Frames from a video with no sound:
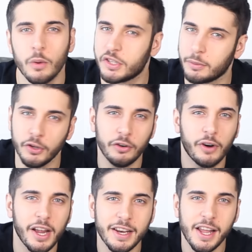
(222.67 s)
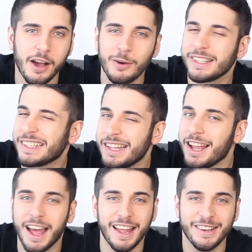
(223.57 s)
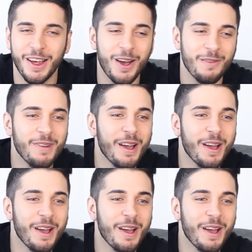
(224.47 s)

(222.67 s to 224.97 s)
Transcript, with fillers: which I'm doing right now and um,